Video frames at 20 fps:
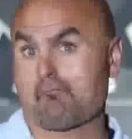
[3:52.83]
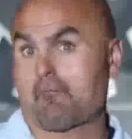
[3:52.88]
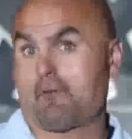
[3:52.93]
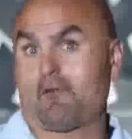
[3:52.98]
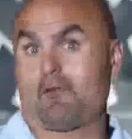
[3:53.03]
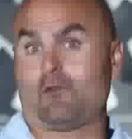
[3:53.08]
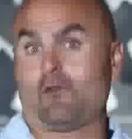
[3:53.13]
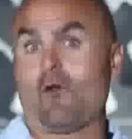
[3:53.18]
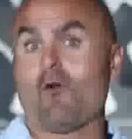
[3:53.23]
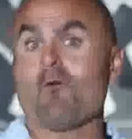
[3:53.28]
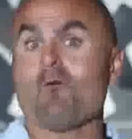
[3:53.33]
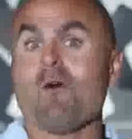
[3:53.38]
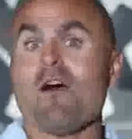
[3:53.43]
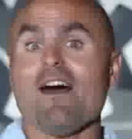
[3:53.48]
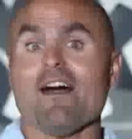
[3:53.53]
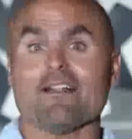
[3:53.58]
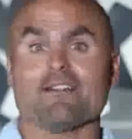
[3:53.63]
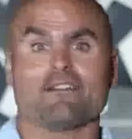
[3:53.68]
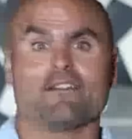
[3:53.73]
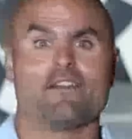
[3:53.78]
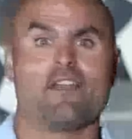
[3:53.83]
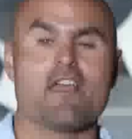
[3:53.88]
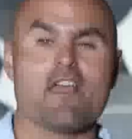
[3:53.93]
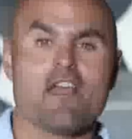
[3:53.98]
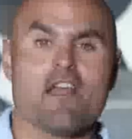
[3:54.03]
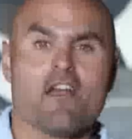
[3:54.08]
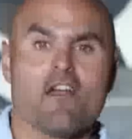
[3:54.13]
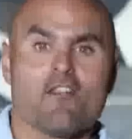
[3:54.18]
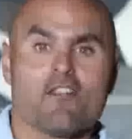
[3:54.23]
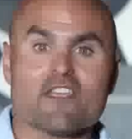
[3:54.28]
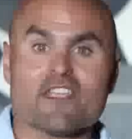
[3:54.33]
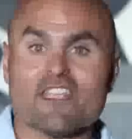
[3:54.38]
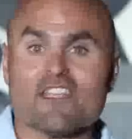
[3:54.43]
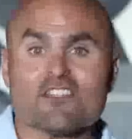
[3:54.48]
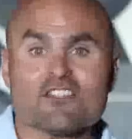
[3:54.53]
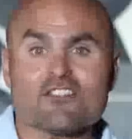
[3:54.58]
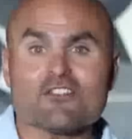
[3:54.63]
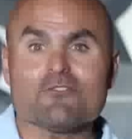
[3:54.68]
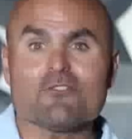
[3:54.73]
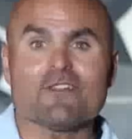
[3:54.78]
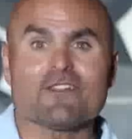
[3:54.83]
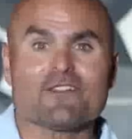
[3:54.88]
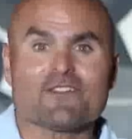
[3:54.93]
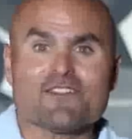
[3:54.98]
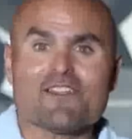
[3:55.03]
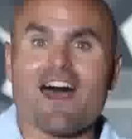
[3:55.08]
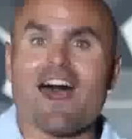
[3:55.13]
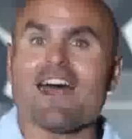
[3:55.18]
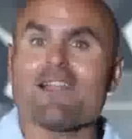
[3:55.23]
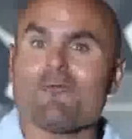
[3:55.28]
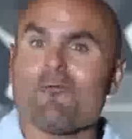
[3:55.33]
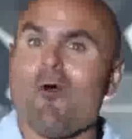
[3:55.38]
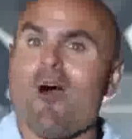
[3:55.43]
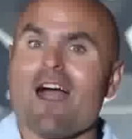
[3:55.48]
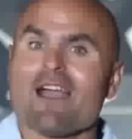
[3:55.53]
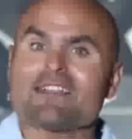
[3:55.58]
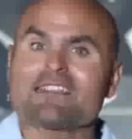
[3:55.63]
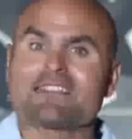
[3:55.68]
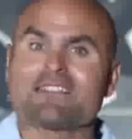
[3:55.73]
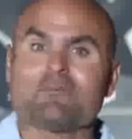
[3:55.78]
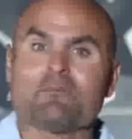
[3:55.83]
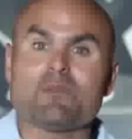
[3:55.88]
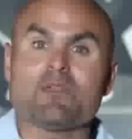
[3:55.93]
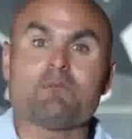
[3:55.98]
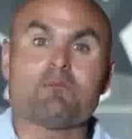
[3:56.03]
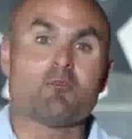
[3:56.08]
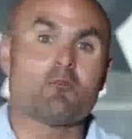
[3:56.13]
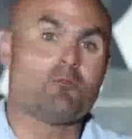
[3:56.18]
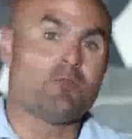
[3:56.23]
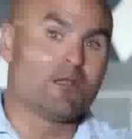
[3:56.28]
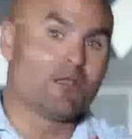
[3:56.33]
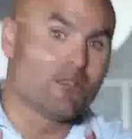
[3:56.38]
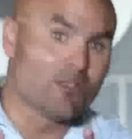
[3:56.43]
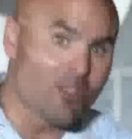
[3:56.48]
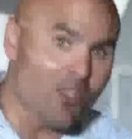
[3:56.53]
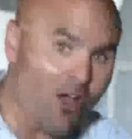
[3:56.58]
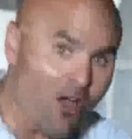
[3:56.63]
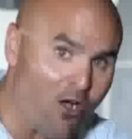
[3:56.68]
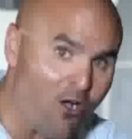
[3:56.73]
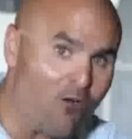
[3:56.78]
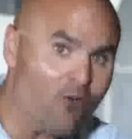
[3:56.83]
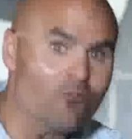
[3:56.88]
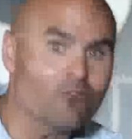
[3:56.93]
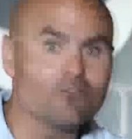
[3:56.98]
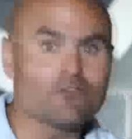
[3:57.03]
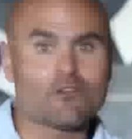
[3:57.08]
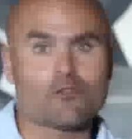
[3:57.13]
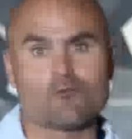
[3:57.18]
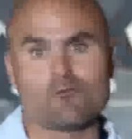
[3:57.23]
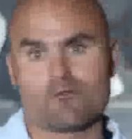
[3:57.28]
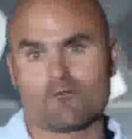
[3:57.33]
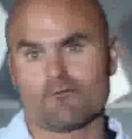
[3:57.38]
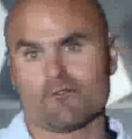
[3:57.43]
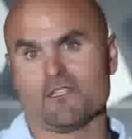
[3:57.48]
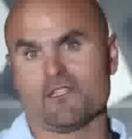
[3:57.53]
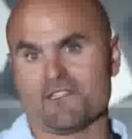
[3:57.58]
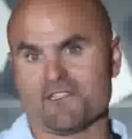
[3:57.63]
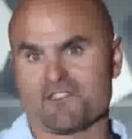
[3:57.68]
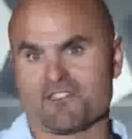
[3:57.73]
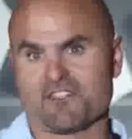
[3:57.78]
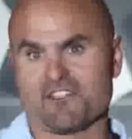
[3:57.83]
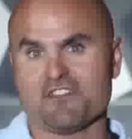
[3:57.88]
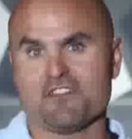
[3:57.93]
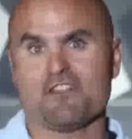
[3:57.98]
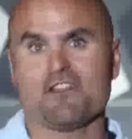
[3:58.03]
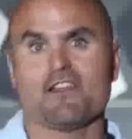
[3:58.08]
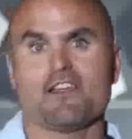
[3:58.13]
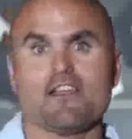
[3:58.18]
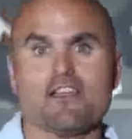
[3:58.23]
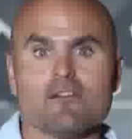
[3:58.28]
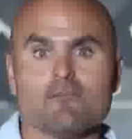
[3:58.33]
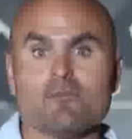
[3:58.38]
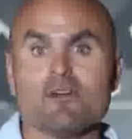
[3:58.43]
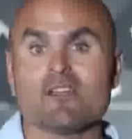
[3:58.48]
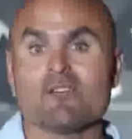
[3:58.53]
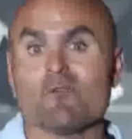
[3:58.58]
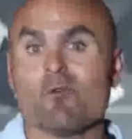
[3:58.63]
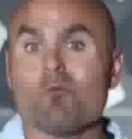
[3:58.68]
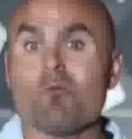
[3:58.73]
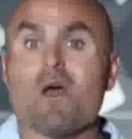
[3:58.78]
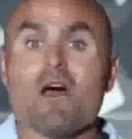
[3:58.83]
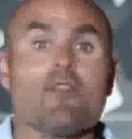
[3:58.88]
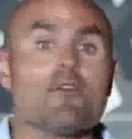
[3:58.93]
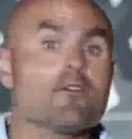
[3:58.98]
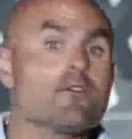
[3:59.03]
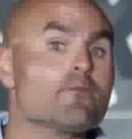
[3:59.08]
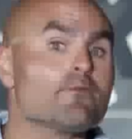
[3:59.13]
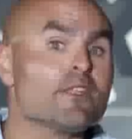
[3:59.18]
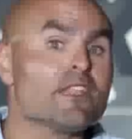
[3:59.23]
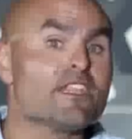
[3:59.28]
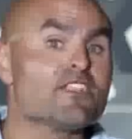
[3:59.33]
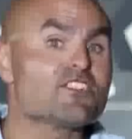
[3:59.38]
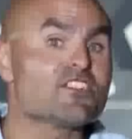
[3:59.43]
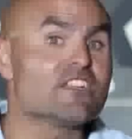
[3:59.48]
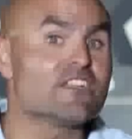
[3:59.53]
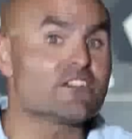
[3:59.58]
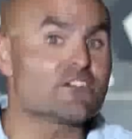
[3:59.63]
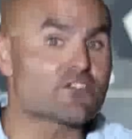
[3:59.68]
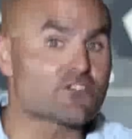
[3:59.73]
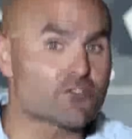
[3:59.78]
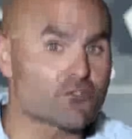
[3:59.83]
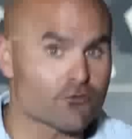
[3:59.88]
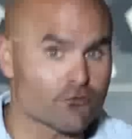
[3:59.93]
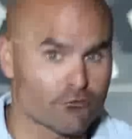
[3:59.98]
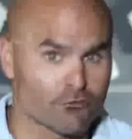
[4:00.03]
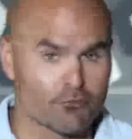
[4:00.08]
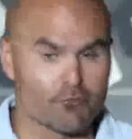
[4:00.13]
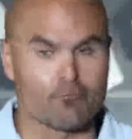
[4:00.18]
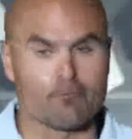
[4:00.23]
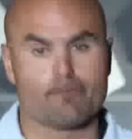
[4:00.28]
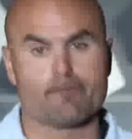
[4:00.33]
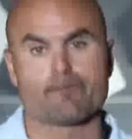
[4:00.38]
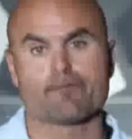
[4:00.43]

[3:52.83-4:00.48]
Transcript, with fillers: so what? The issue is not why some people belong to a religion, but whether the religion is true.